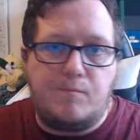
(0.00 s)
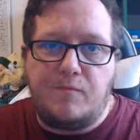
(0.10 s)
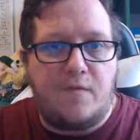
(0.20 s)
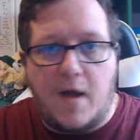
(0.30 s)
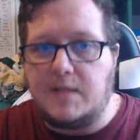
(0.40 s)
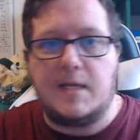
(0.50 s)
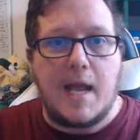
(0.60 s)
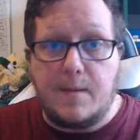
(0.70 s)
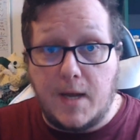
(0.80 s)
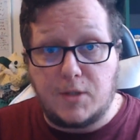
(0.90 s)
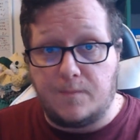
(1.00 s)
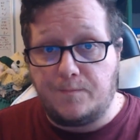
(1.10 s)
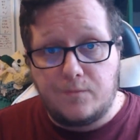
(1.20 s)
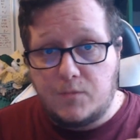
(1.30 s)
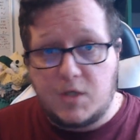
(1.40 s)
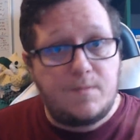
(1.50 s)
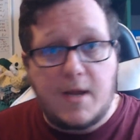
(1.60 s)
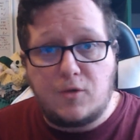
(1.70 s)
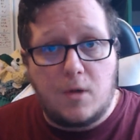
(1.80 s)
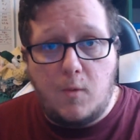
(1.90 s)
fighting animation. Just
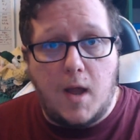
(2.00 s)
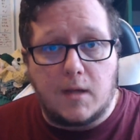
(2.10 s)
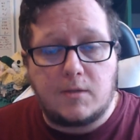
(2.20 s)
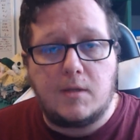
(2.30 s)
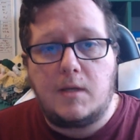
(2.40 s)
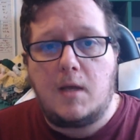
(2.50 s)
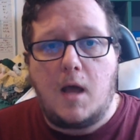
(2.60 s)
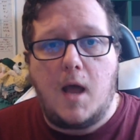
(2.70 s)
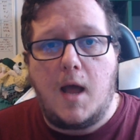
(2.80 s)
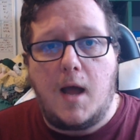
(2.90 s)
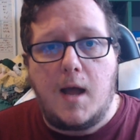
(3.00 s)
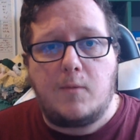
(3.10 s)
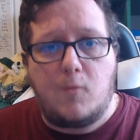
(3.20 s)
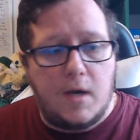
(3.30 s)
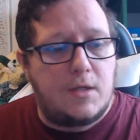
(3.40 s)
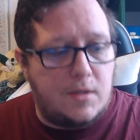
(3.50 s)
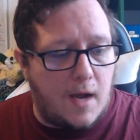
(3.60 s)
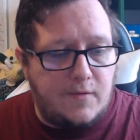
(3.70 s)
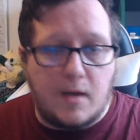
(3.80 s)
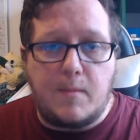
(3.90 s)
make sure it works. Uh, I wanted to,
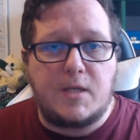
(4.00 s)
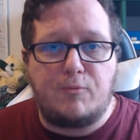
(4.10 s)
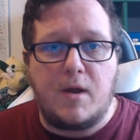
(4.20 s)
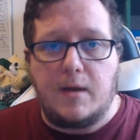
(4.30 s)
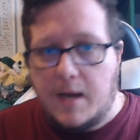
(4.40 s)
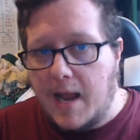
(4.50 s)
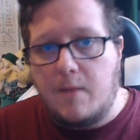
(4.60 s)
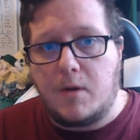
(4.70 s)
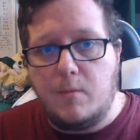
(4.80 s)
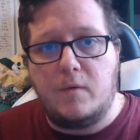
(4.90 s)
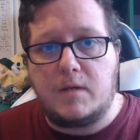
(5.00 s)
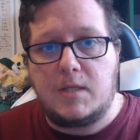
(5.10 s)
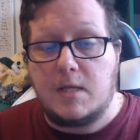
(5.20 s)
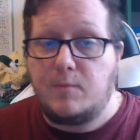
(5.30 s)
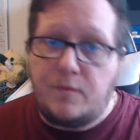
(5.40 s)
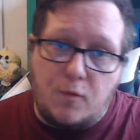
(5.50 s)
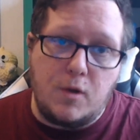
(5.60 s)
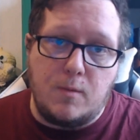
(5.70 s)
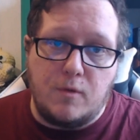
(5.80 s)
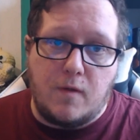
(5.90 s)
I've done my sprint and now I'm going to move on to this. Before
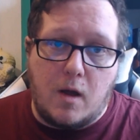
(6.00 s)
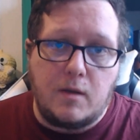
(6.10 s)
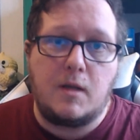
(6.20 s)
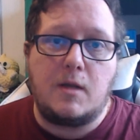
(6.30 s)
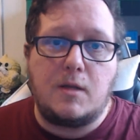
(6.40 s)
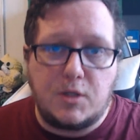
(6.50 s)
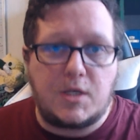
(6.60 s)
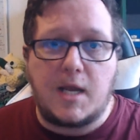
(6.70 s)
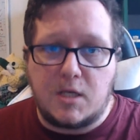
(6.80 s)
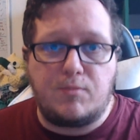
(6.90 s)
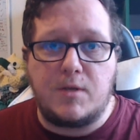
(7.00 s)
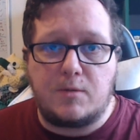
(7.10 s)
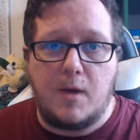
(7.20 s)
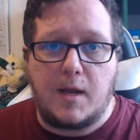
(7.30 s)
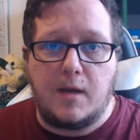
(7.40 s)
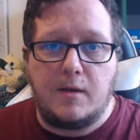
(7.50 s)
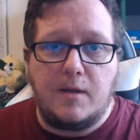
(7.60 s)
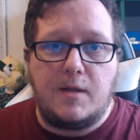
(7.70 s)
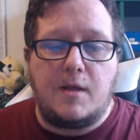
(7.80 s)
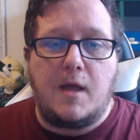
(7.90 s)
you move on, just check your sprints working.
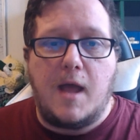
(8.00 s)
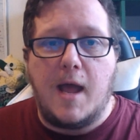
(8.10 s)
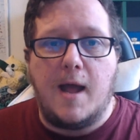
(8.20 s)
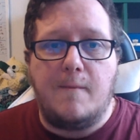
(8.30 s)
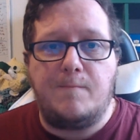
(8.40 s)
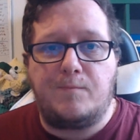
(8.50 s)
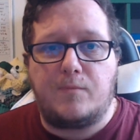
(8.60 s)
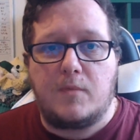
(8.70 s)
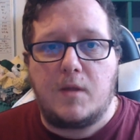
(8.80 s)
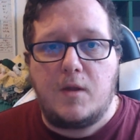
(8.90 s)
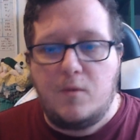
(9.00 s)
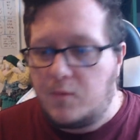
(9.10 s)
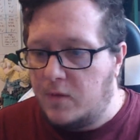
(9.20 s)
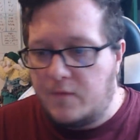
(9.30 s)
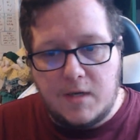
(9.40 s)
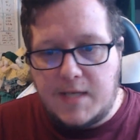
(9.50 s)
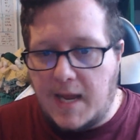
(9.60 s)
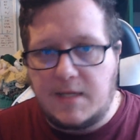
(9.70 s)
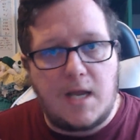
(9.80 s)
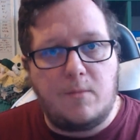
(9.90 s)
Um, you you've got a
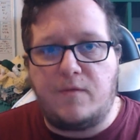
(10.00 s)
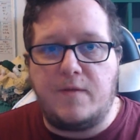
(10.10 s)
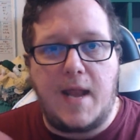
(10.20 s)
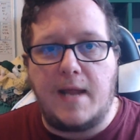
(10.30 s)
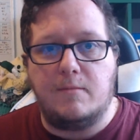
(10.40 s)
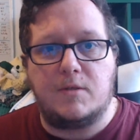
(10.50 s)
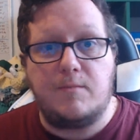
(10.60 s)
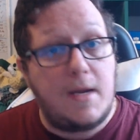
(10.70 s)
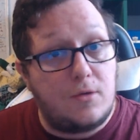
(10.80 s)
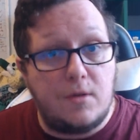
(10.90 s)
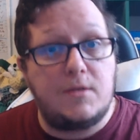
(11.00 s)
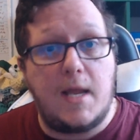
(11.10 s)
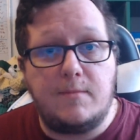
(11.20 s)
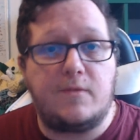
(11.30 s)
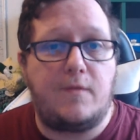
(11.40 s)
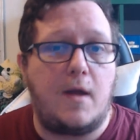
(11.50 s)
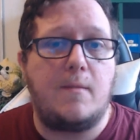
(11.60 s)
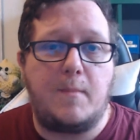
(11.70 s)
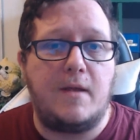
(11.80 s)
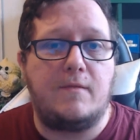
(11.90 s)
data table for names. Make sure those names are
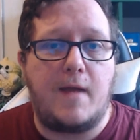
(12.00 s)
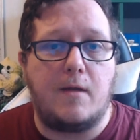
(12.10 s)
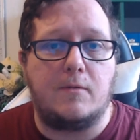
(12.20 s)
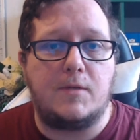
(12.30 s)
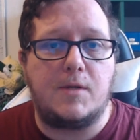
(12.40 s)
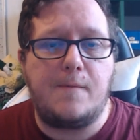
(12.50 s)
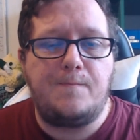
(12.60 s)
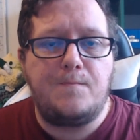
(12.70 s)
being found. You know,